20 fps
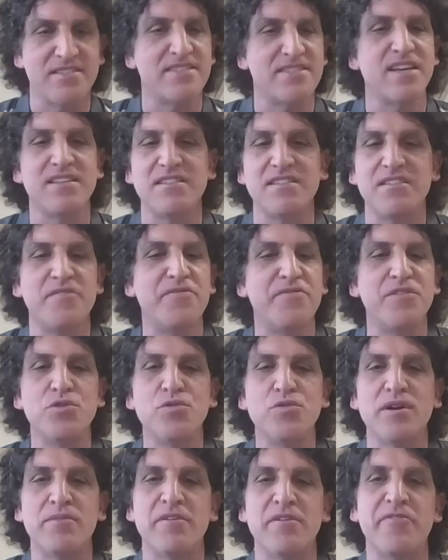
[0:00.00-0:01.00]
As I said,
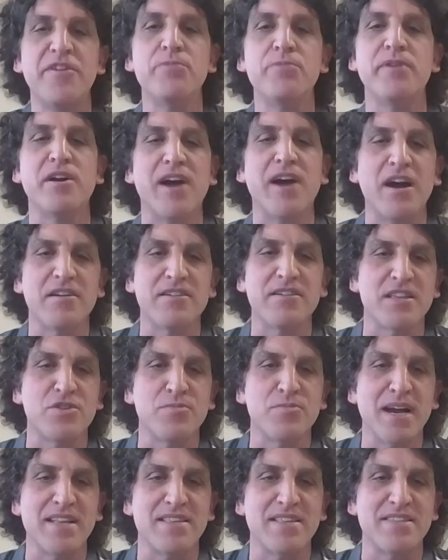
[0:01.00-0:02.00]
you were a few per hour
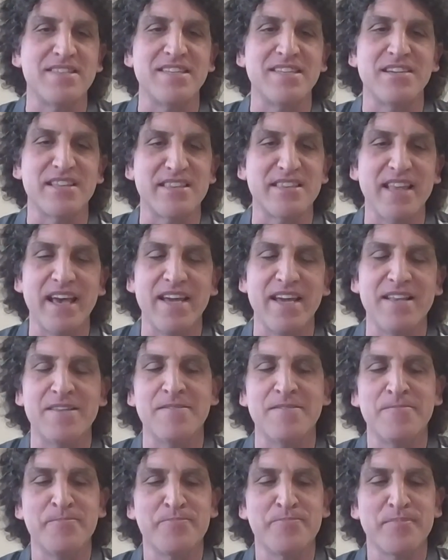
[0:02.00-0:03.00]
that you might see at
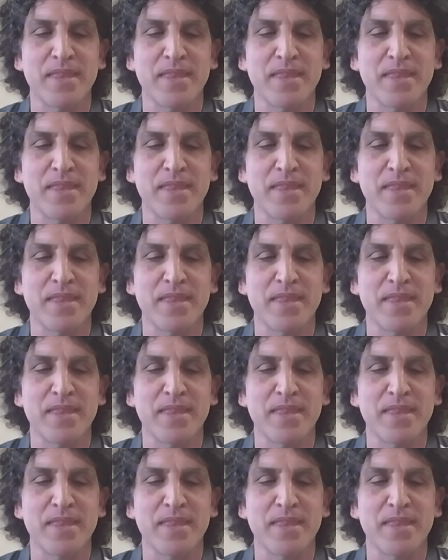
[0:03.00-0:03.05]
night.